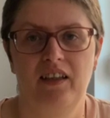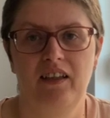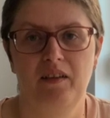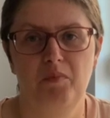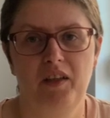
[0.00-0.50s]

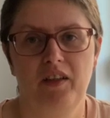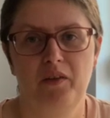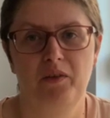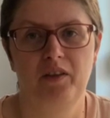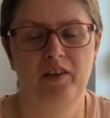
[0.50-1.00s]
let me
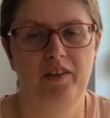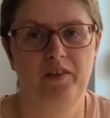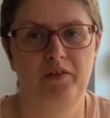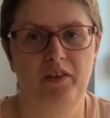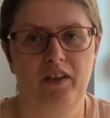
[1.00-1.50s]
know
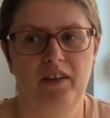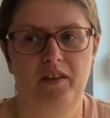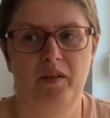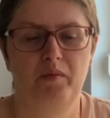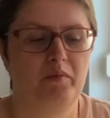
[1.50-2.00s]
if
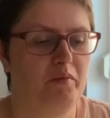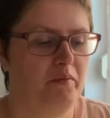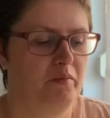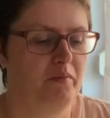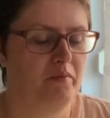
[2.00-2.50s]
the
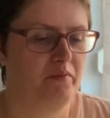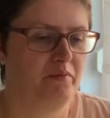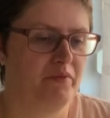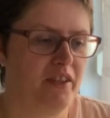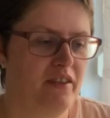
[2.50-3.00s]

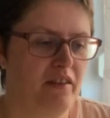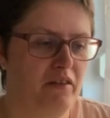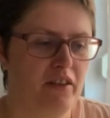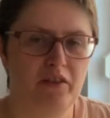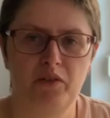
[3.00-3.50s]

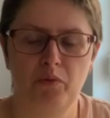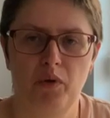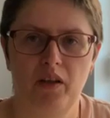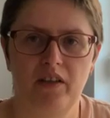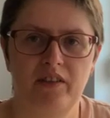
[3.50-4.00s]
series
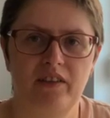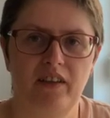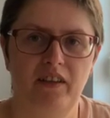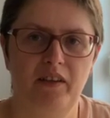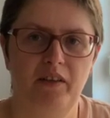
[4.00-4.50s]
was
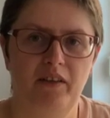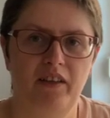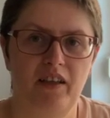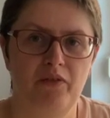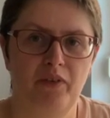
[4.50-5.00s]
a
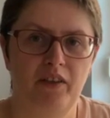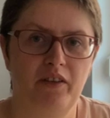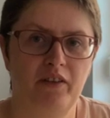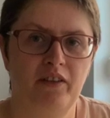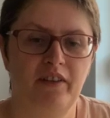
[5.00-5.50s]
nice,
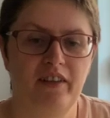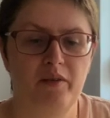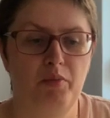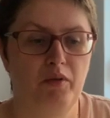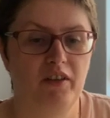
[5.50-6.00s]
fun
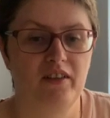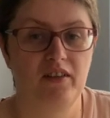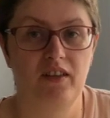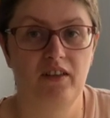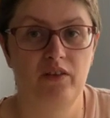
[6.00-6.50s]
experience
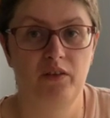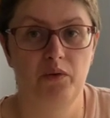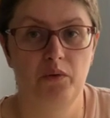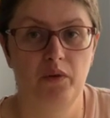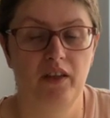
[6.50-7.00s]
thing to
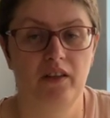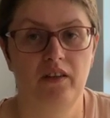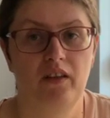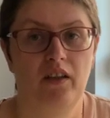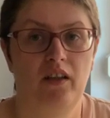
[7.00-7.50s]
do,
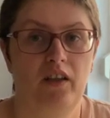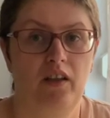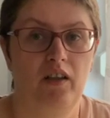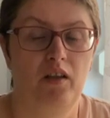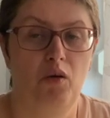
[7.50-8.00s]
and
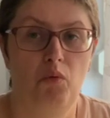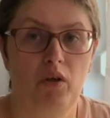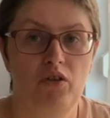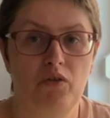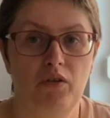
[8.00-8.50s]

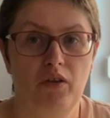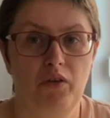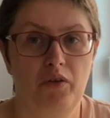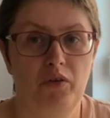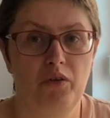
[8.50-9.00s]
what
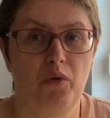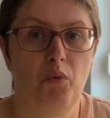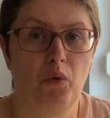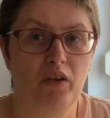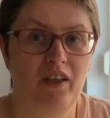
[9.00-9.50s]

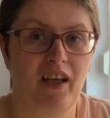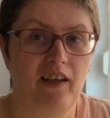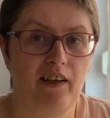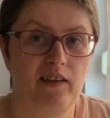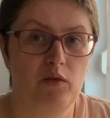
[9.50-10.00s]
can
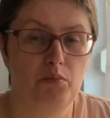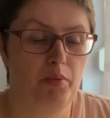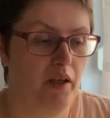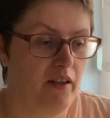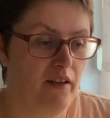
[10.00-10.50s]
I do
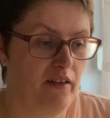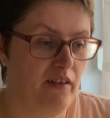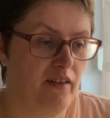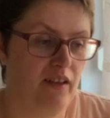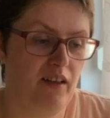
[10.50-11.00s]
better?
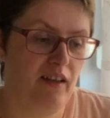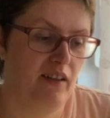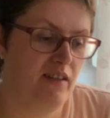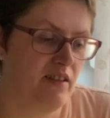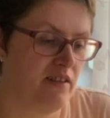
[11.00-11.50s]

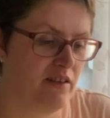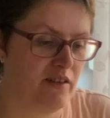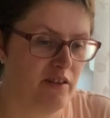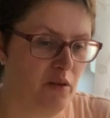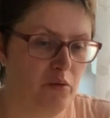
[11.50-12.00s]
I just
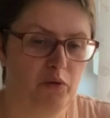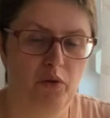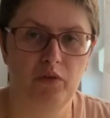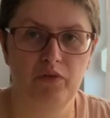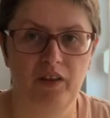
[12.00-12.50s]
don't
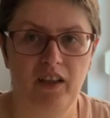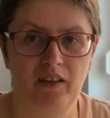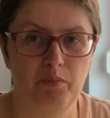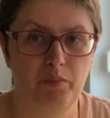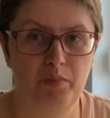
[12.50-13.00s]
know if I
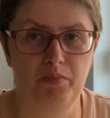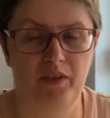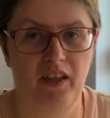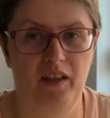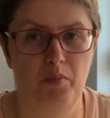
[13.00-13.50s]
can
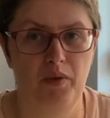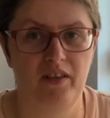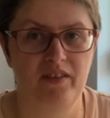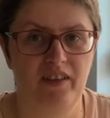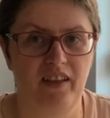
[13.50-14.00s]
get a better
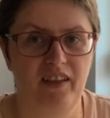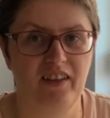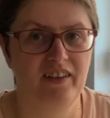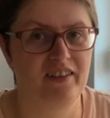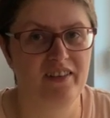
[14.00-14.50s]

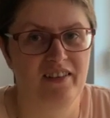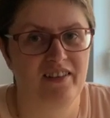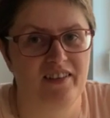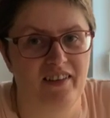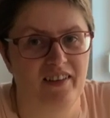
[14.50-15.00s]
setting.
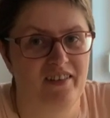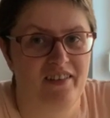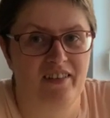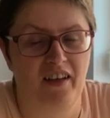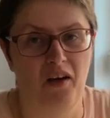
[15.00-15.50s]

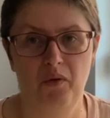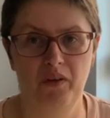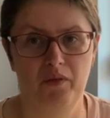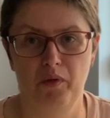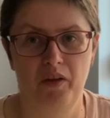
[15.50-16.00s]
That's how
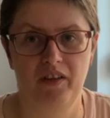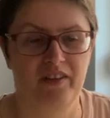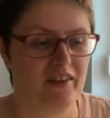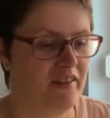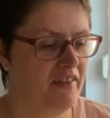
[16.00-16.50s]
it
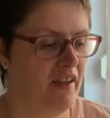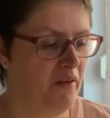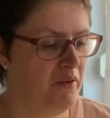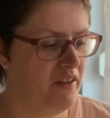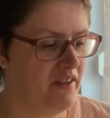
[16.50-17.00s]
works and
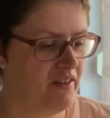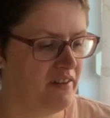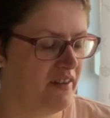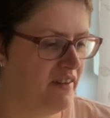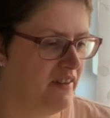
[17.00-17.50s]
how it is.
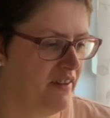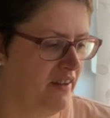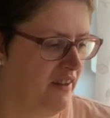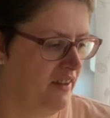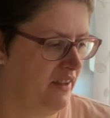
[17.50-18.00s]
And
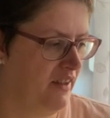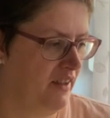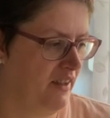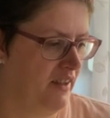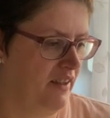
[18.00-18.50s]

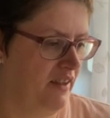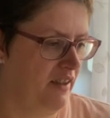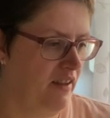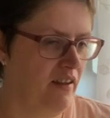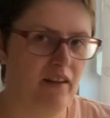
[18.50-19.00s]

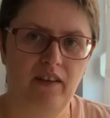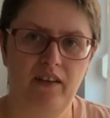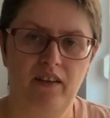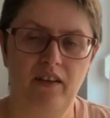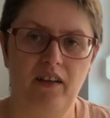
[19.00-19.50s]
yeah,
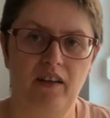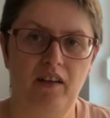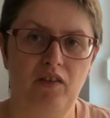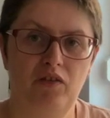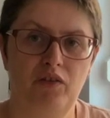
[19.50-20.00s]

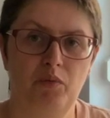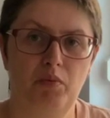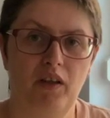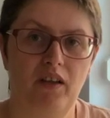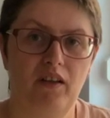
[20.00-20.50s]
I have to
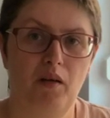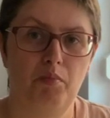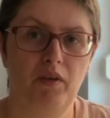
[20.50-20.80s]
break it up